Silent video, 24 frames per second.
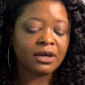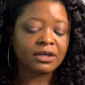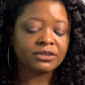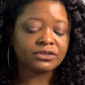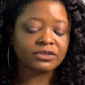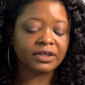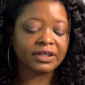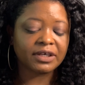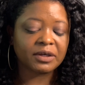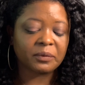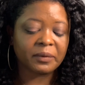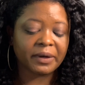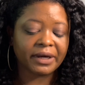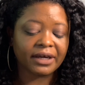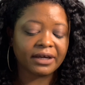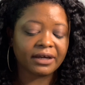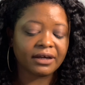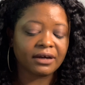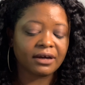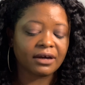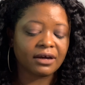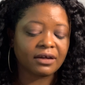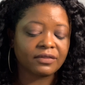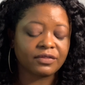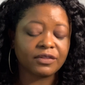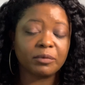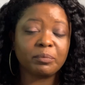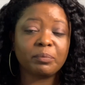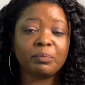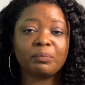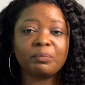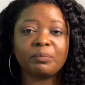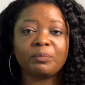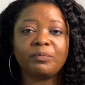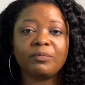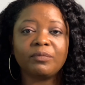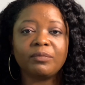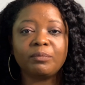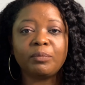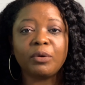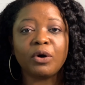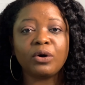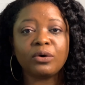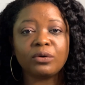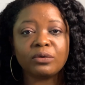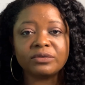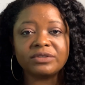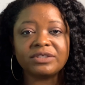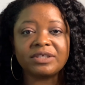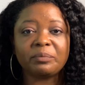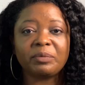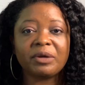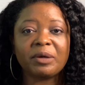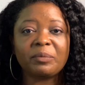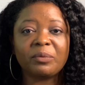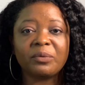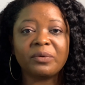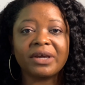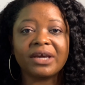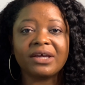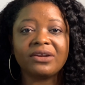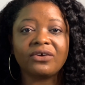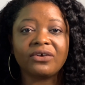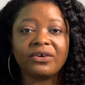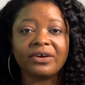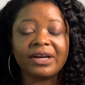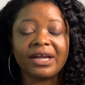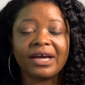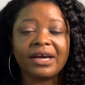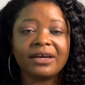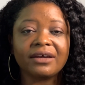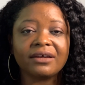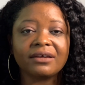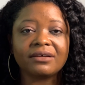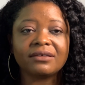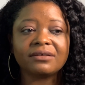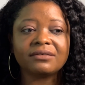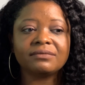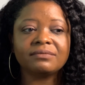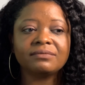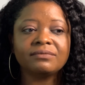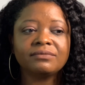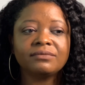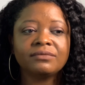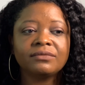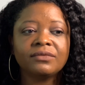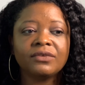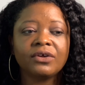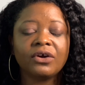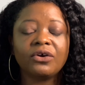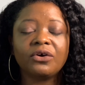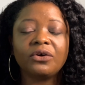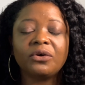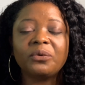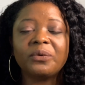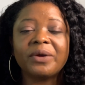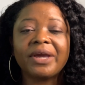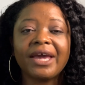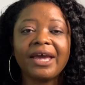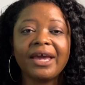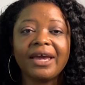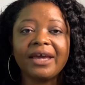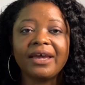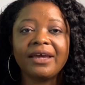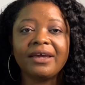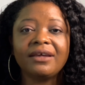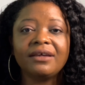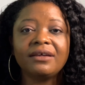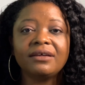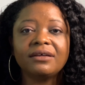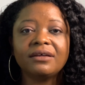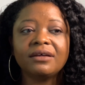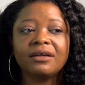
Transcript: So anyway, the poles that people get are okay.